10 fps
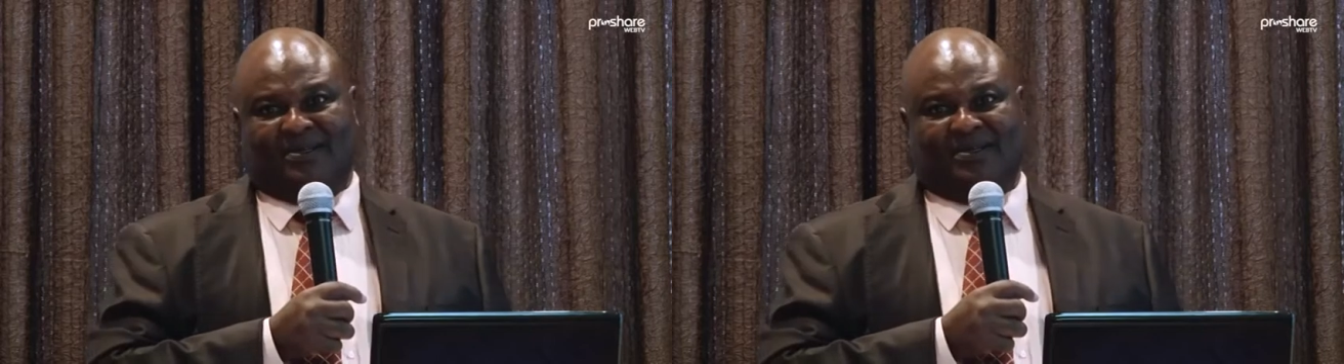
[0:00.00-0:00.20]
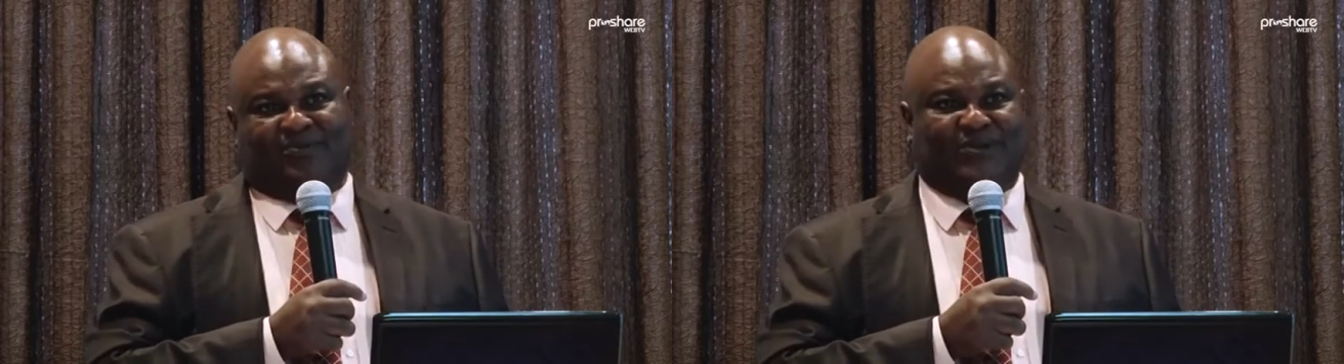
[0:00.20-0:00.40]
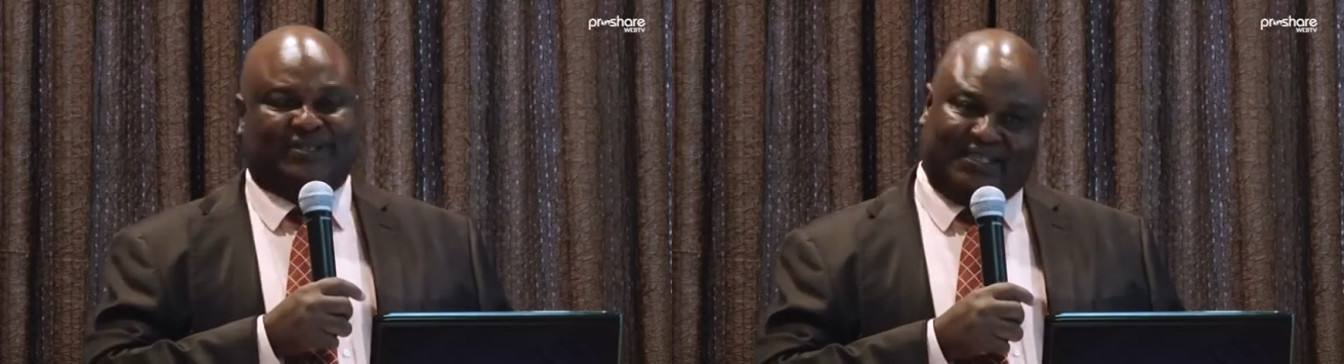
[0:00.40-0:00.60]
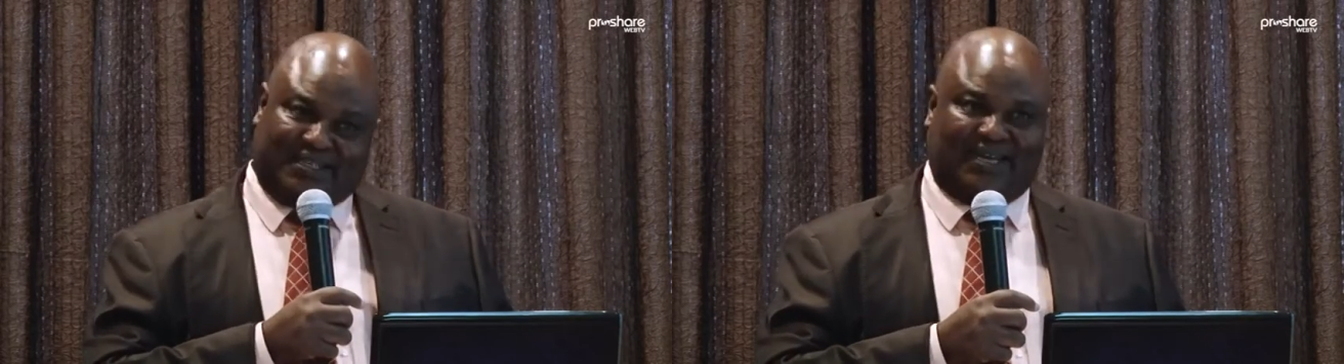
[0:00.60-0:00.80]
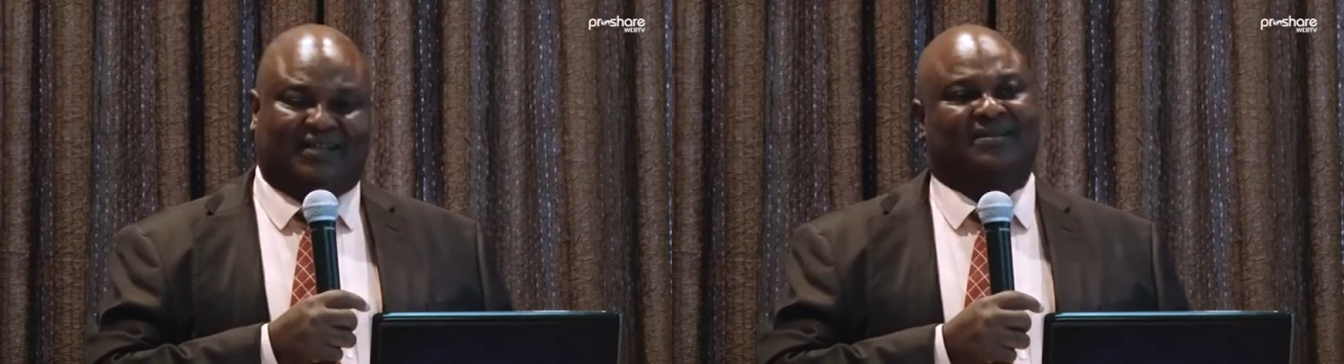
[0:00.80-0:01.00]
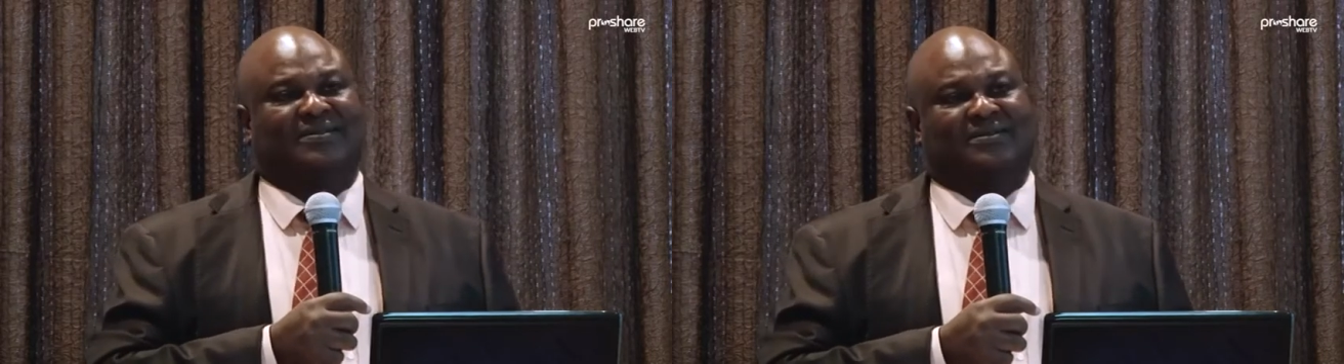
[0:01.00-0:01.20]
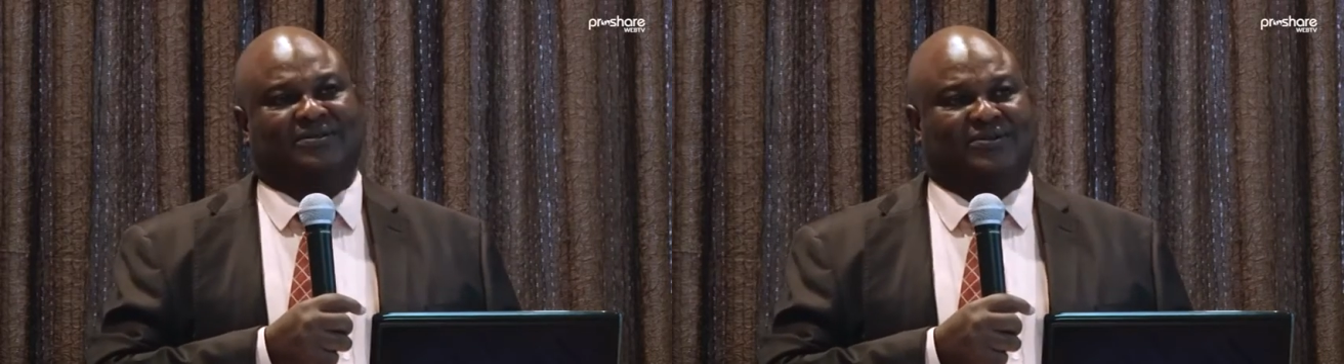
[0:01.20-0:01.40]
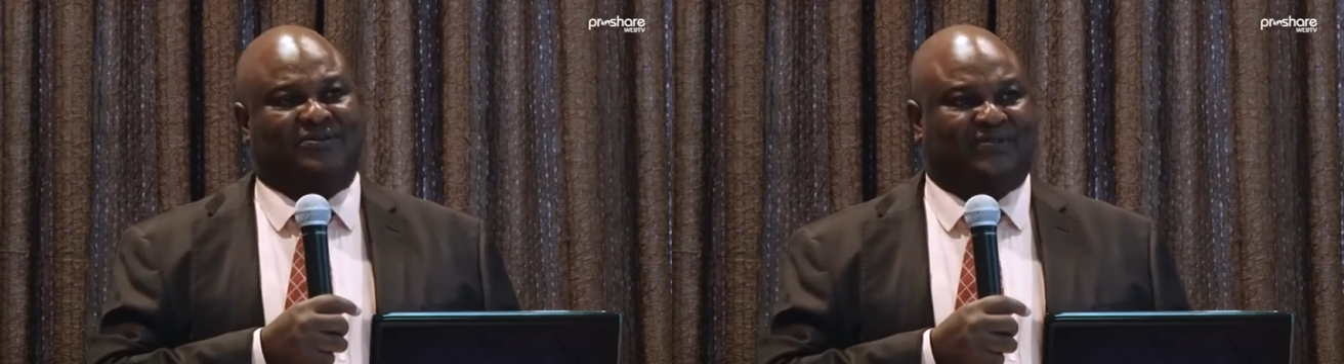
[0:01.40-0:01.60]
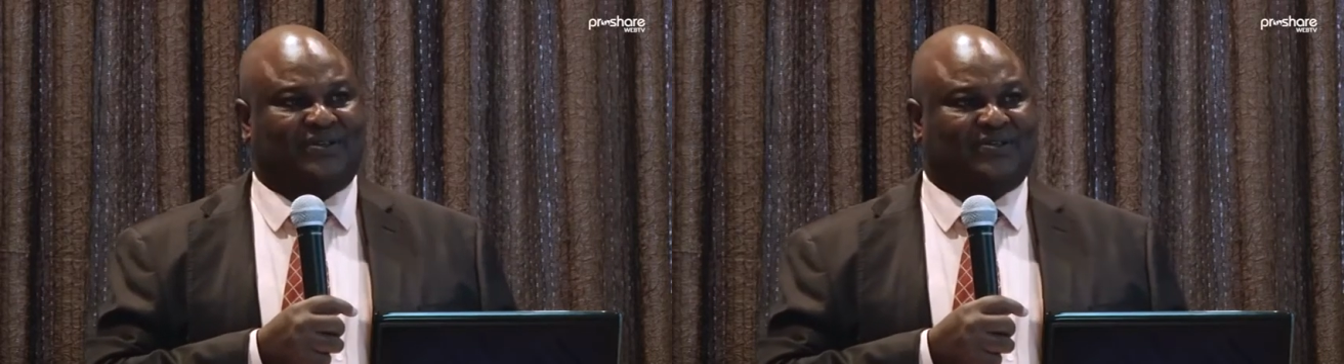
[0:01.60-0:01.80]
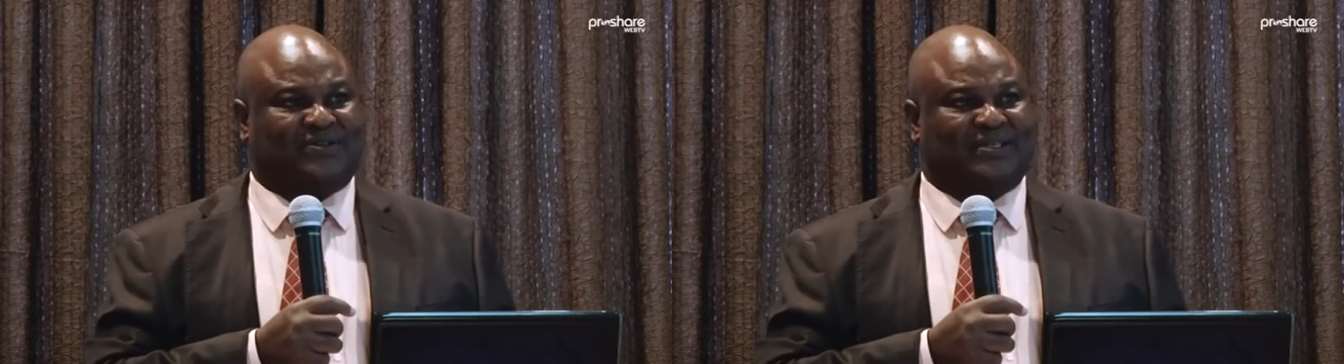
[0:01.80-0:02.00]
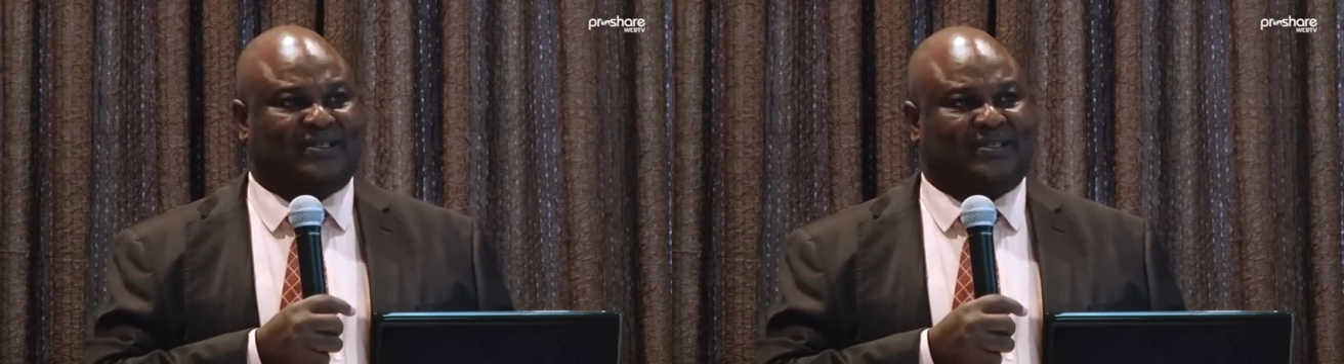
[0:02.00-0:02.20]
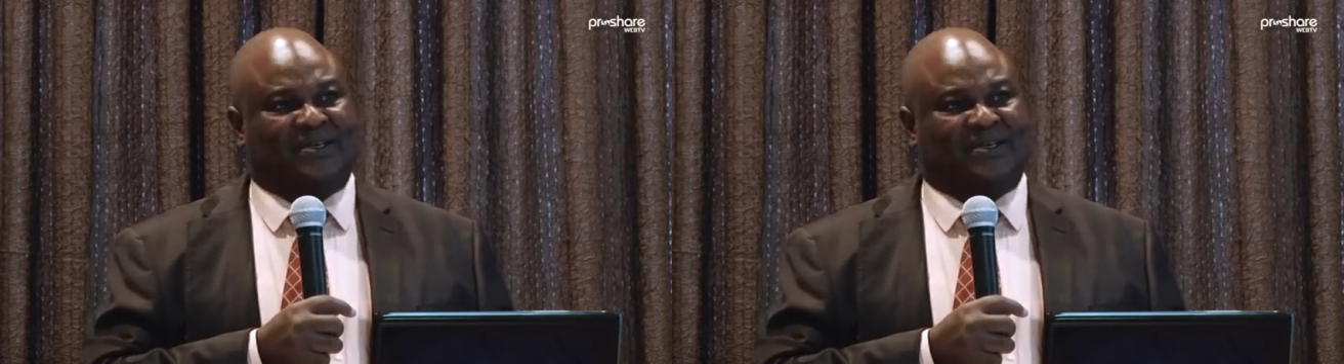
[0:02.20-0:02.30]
if we signal to investors that